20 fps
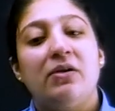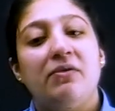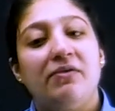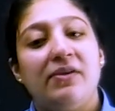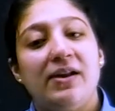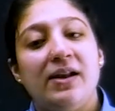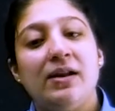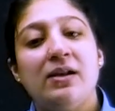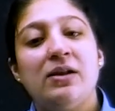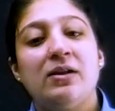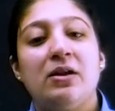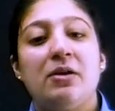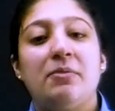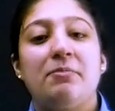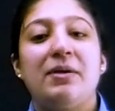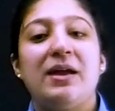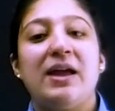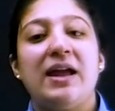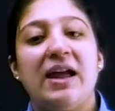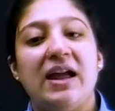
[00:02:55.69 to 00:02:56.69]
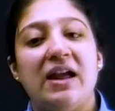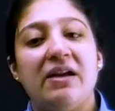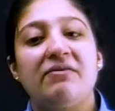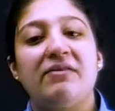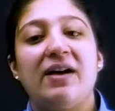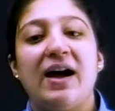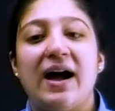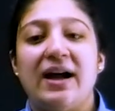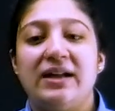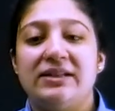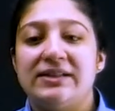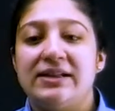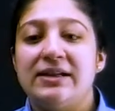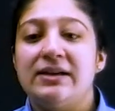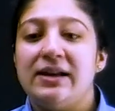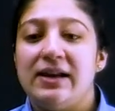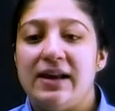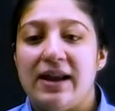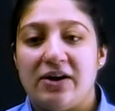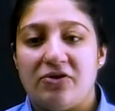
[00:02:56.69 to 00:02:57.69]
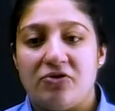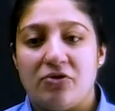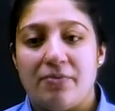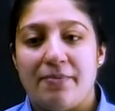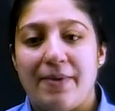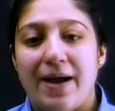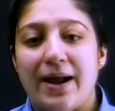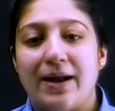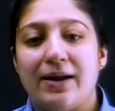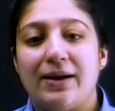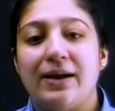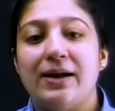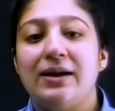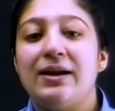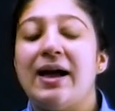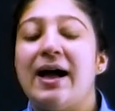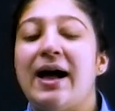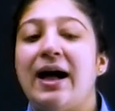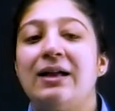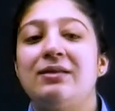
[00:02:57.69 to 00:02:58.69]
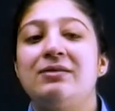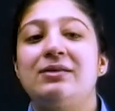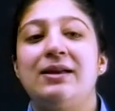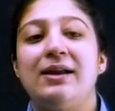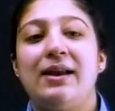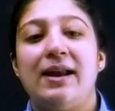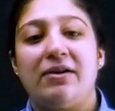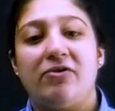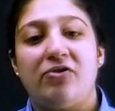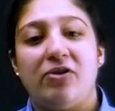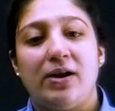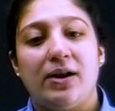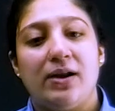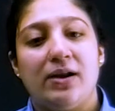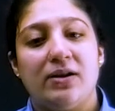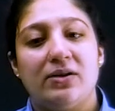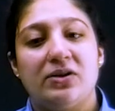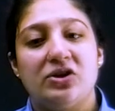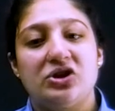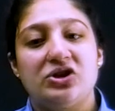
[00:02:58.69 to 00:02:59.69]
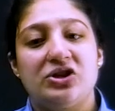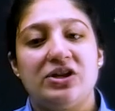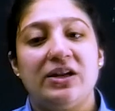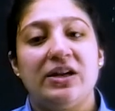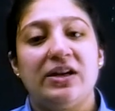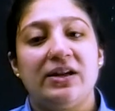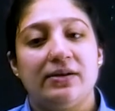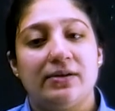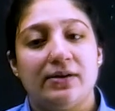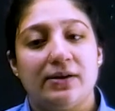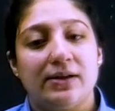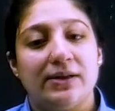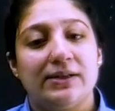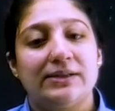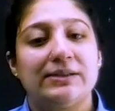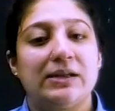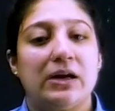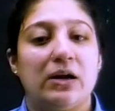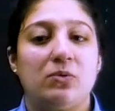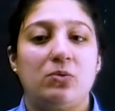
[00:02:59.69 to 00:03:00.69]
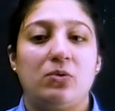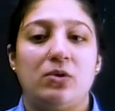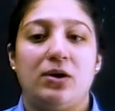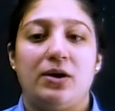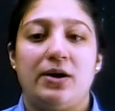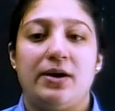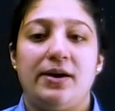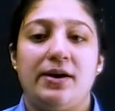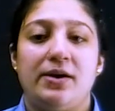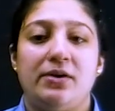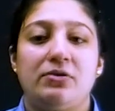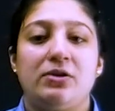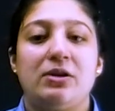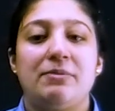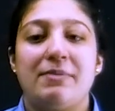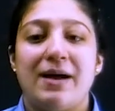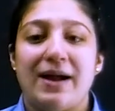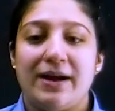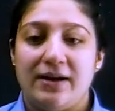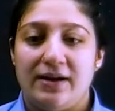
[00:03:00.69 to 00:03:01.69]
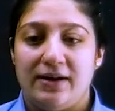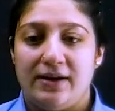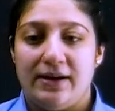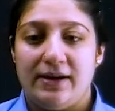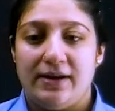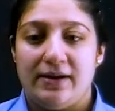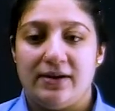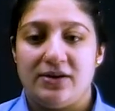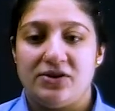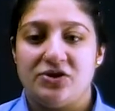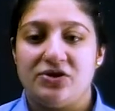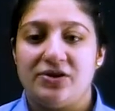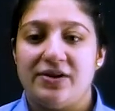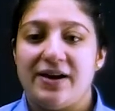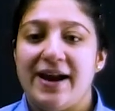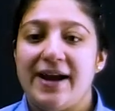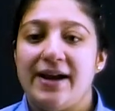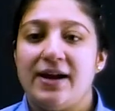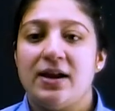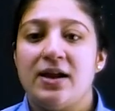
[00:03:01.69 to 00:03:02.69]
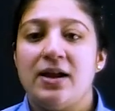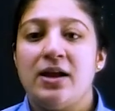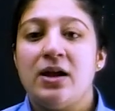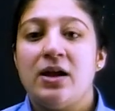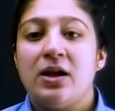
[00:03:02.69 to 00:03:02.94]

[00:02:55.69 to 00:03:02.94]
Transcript: will behave as an electromagnet, as the electrical energy here is converted into the magnetic energy, right?